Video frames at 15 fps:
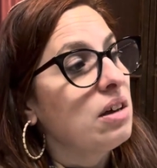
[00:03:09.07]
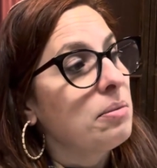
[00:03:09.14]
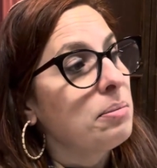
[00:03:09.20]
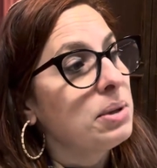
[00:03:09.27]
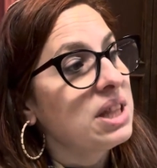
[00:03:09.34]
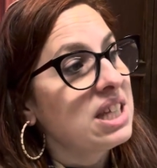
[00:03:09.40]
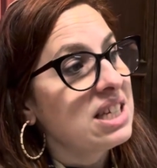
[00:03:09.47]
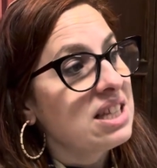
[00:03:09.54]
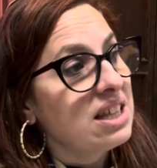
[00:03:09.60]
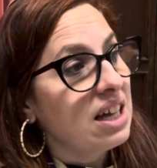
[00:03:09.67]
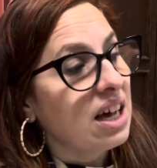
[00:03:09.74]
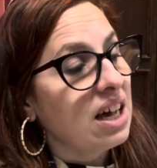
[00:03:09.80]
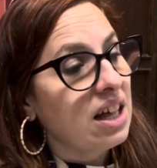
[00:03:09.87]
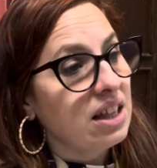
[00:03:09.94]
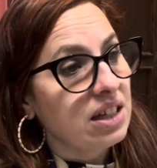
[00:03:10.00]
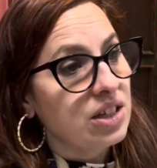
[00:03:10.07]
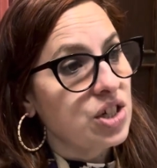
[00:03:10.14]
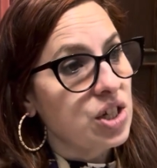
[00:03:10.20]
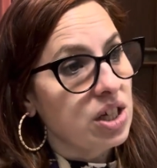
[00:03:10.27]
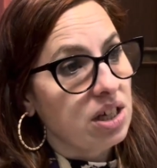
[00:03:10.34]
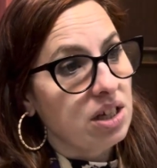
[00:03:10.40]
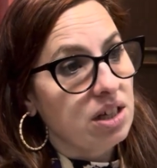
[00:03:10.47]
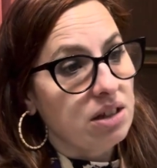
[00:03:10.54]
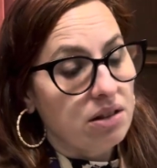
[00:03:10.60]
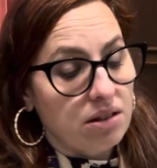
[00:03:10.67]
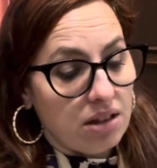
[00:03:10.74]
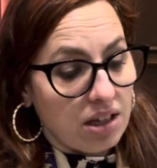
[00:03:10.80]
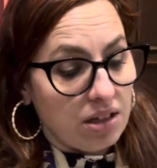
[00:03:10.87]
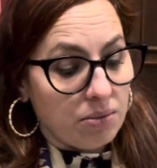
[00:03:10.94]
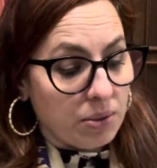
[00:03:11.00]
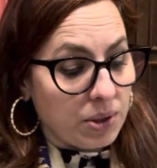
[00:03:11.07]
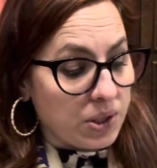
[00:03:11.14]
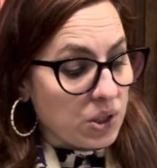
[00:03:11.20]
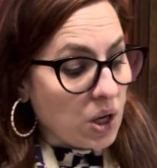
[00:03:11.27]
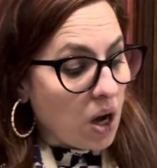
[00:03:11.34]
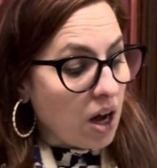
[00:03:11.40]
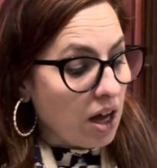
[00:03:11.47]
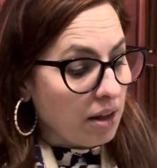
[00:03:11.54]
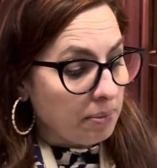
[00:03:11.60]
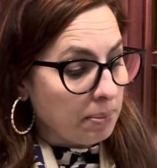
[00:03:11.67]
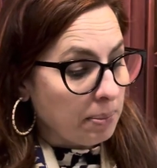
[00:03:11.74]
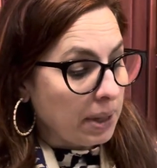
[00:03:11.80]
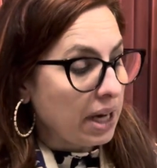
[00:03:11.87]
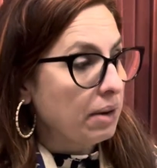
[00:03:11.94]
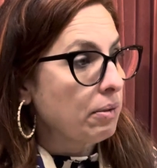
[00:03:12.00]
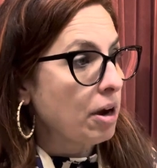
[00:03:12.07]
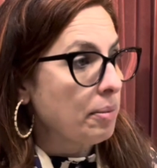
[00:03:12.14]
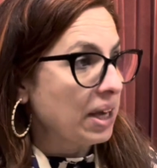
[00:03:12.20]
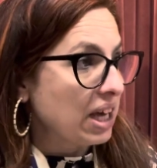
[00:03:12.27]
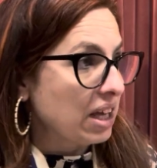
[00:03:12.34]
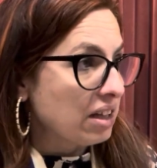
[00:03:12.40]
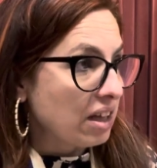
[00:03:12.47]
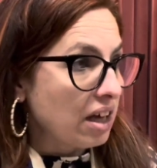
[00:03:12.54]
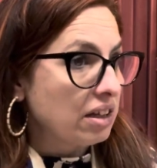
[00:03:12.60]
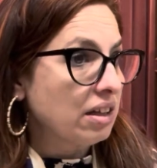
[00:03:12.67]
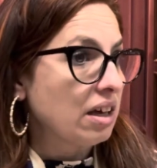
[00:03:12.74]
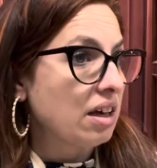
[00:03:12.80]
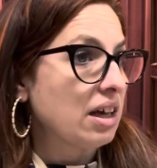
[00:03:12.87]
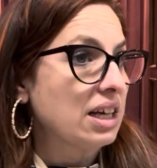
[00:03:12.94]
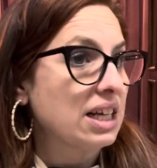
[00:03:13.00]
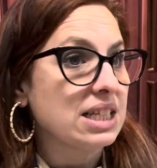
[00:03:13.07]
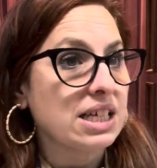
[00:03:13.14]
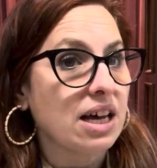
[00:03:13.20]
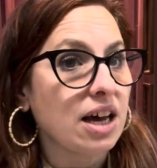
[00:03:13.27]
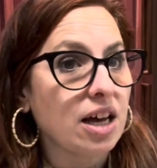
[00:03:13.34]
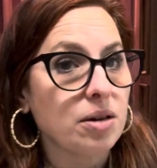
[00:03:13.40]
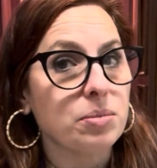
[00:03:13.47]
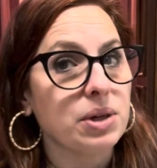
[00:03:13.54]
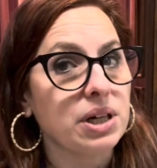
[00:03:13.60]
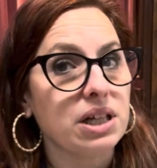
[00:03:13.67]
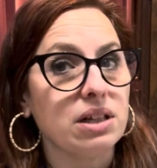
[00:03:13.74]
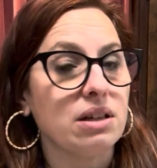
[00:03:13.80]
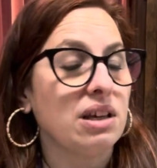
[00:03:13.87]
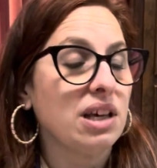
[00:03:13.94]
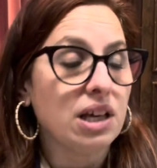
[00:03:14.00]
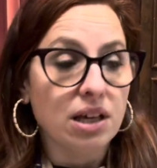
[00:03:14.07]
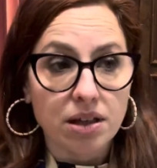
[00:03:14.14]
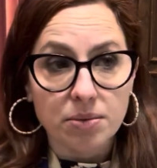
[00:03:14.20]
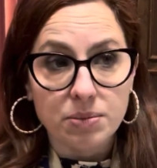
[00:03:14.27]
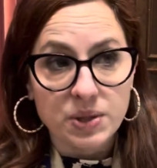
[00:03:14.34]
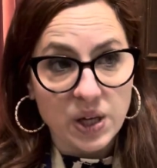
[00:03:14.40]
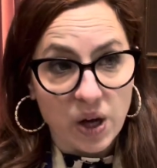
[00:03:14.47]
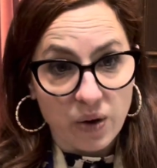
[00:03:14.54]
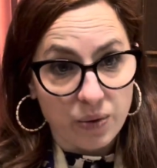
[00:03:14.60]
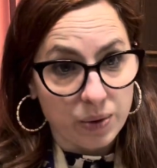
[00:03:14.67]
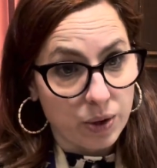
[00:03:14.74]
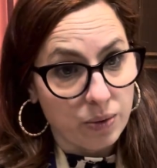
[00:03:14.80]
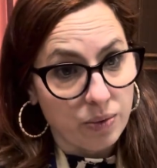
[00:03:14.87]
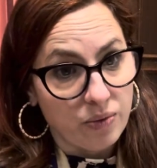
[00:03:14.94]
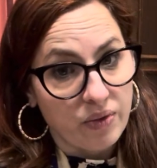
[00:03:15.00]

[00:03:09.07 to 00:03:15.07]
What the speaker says: But this theology that was taught by Rabbi Hananiah at a time when he himself was